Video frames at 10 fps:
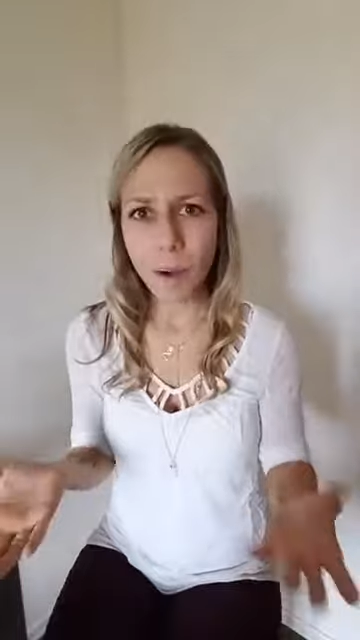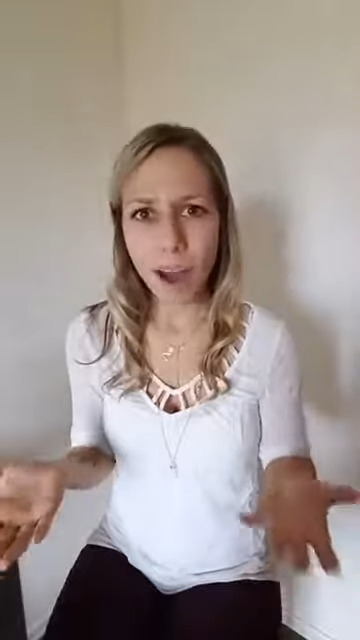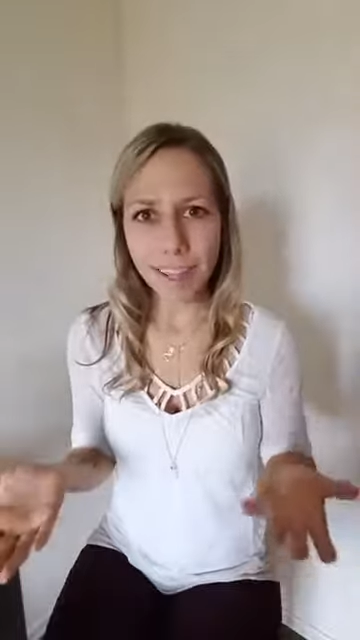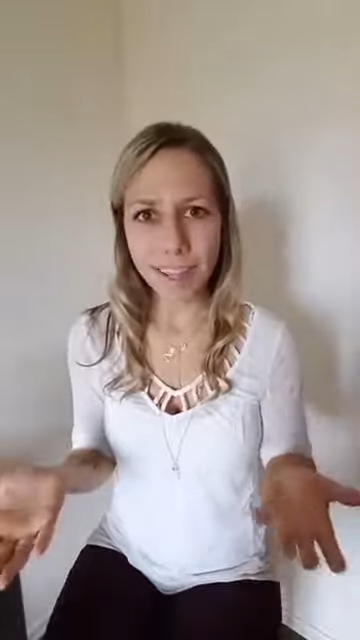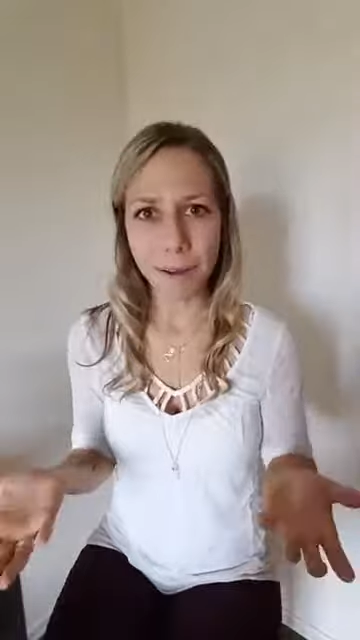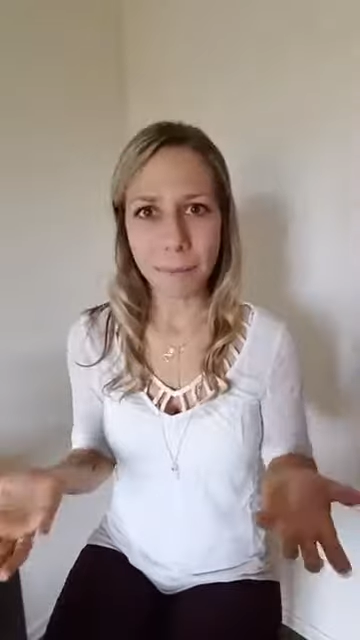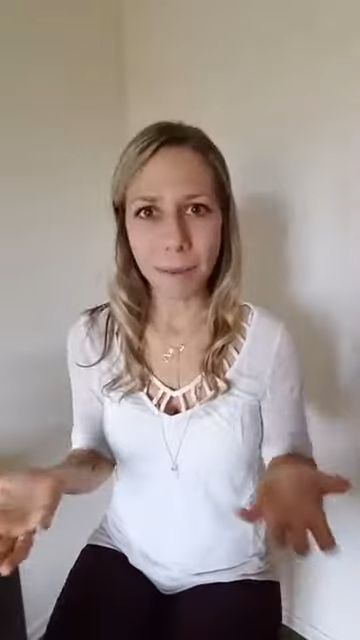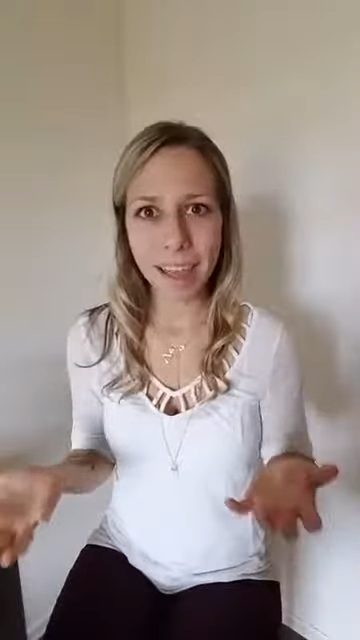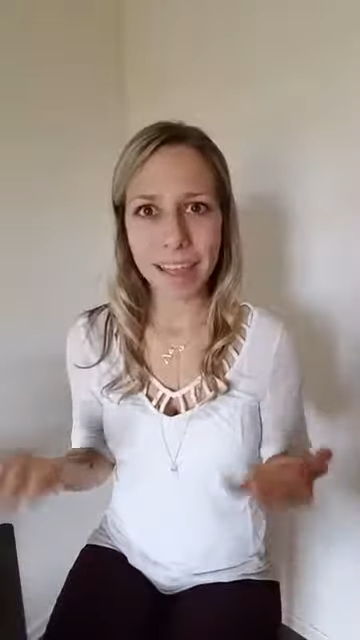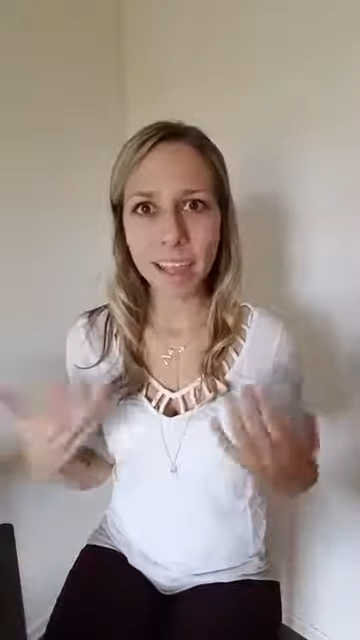awesome
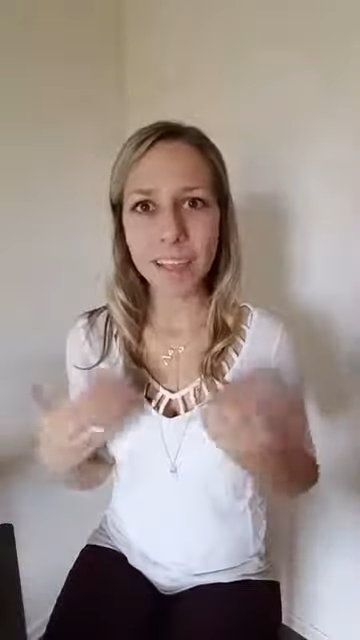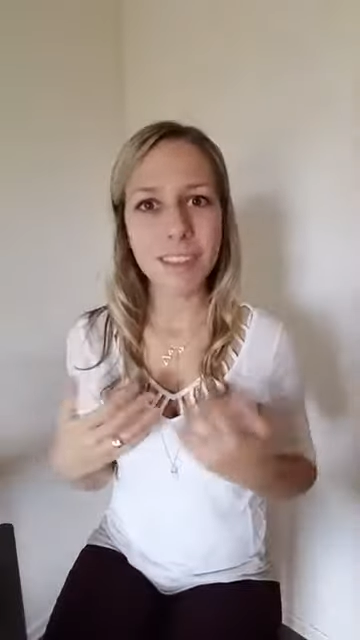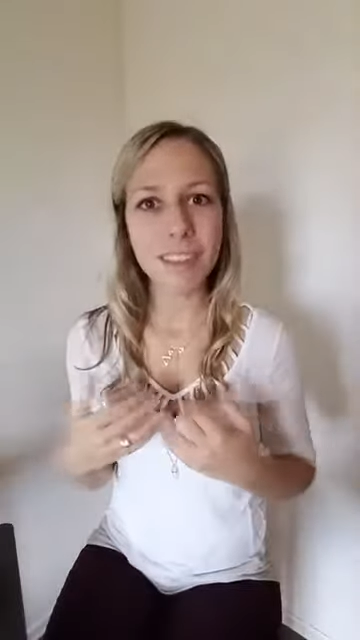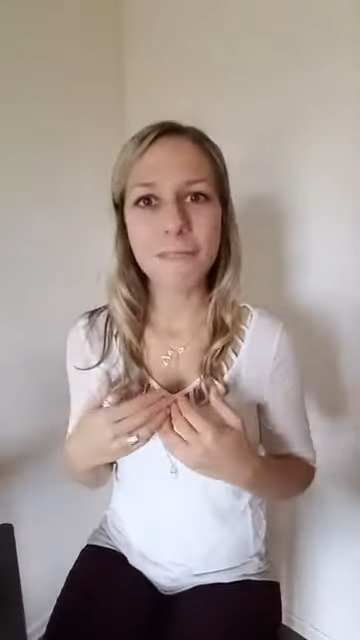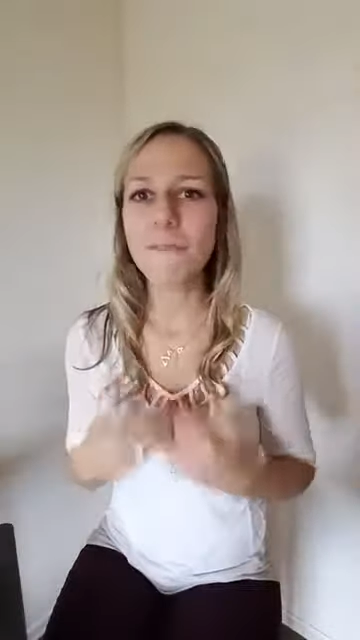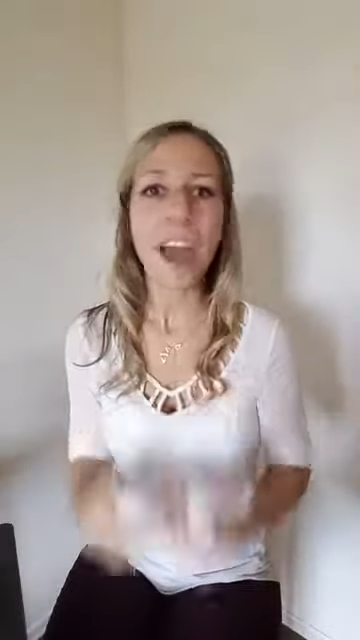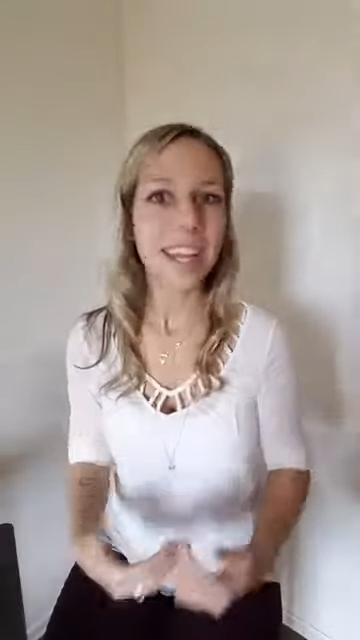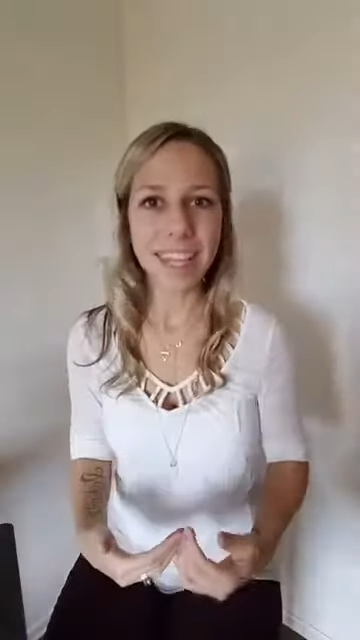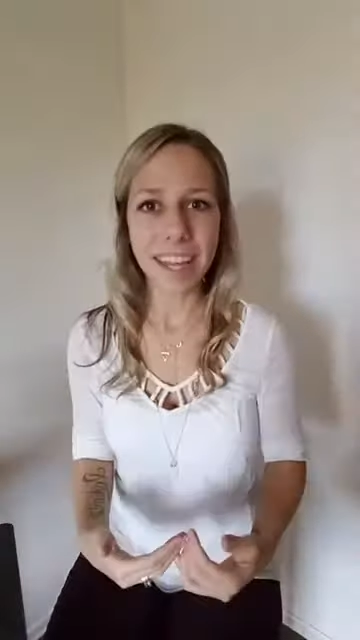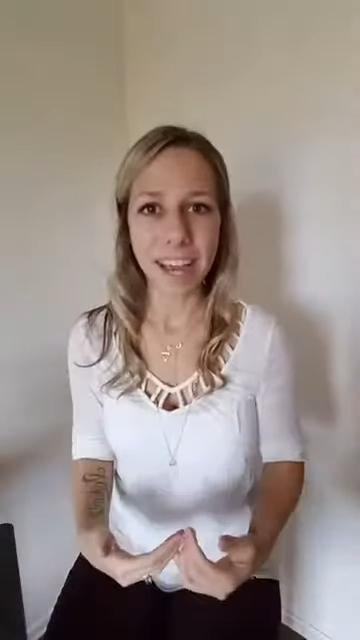and they
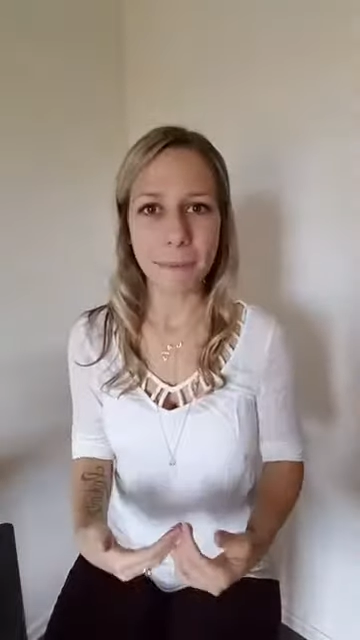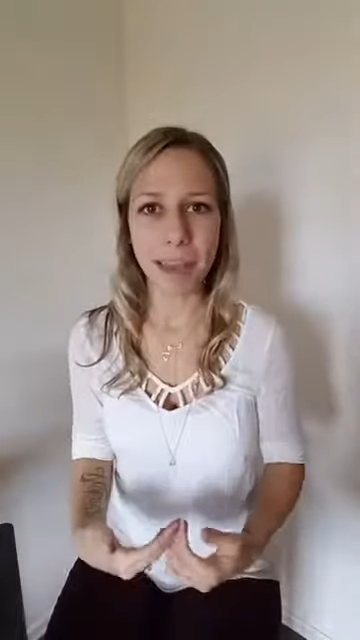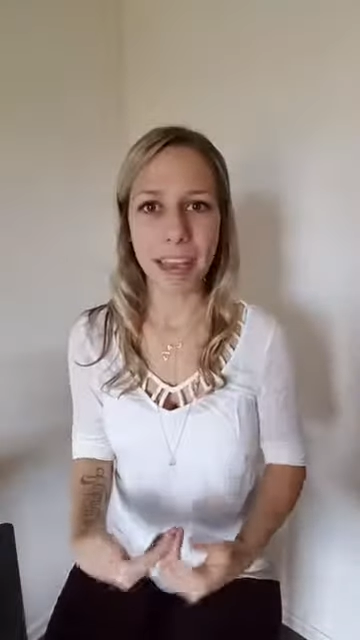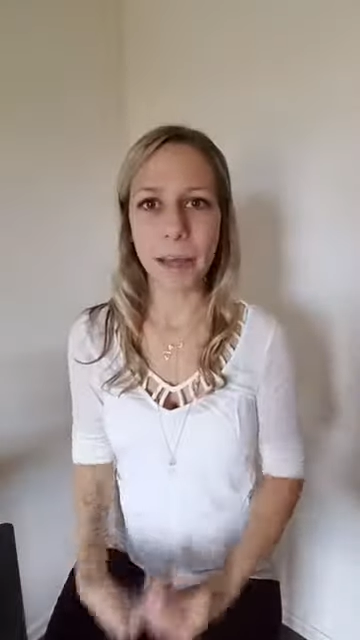fascinate me.